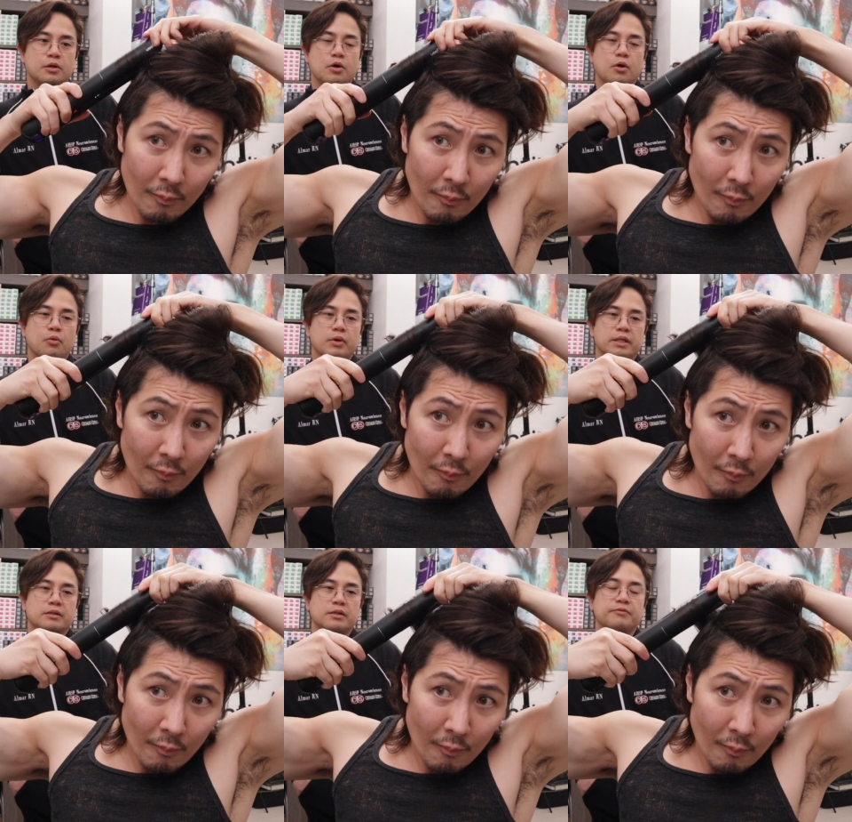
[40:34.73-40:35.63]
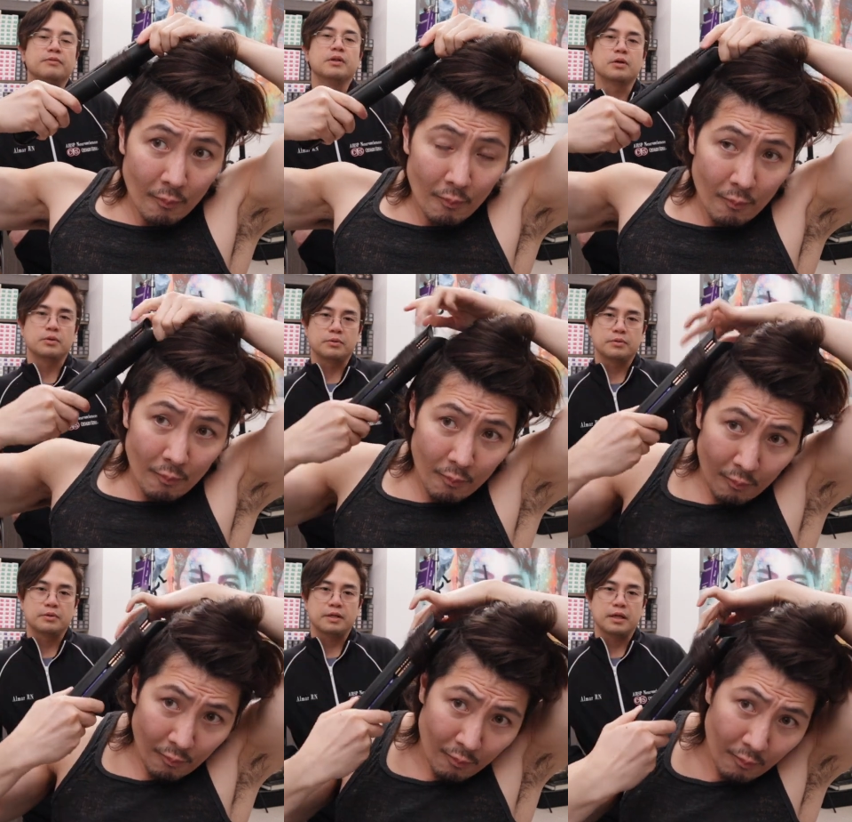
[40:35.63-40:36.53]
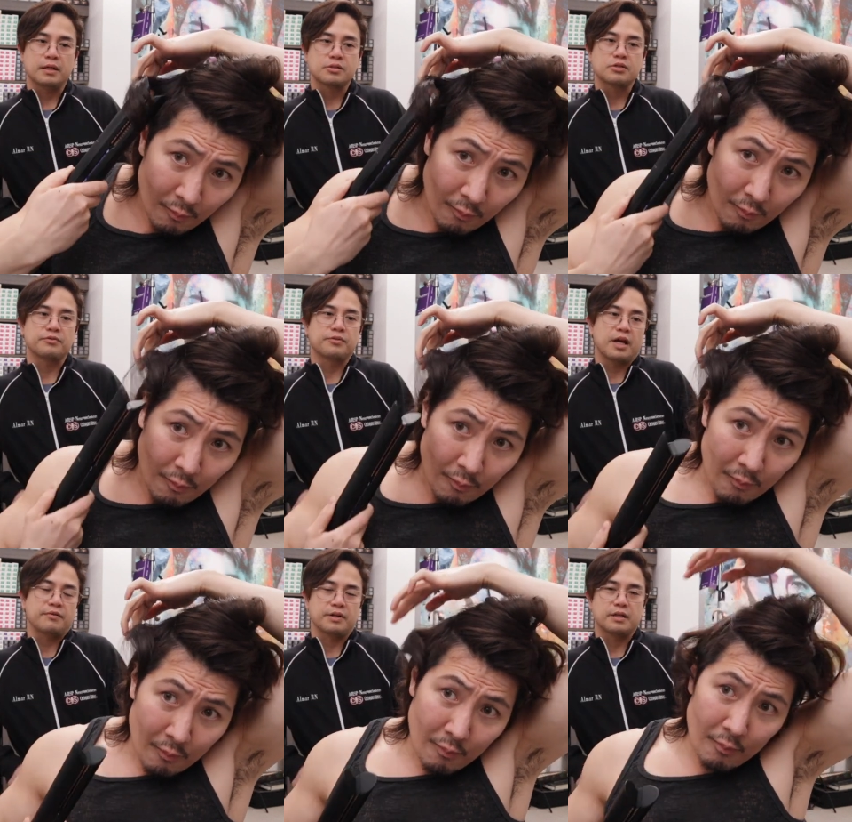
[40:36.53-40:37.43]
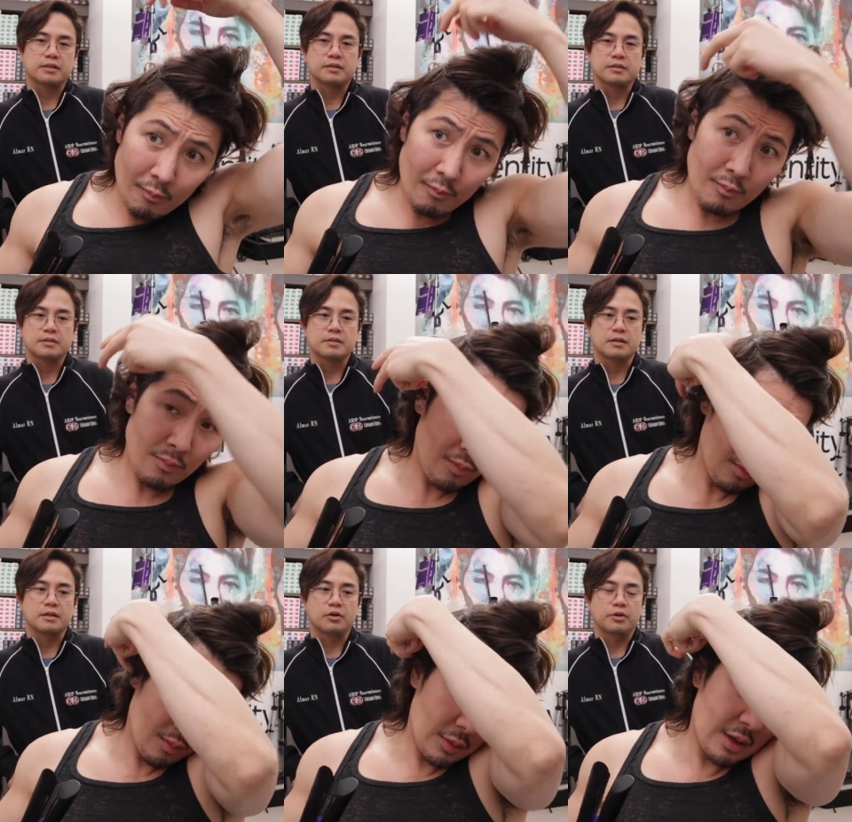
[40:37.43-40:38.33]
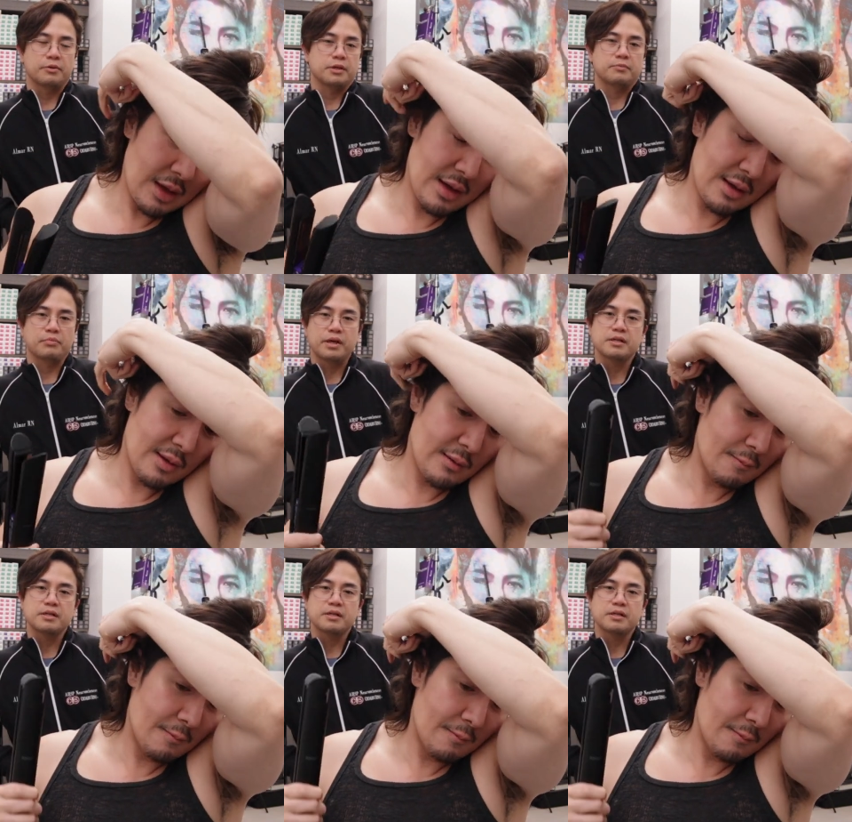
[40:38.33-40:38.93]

Speaker 1: go with the flow and survive it or yeah.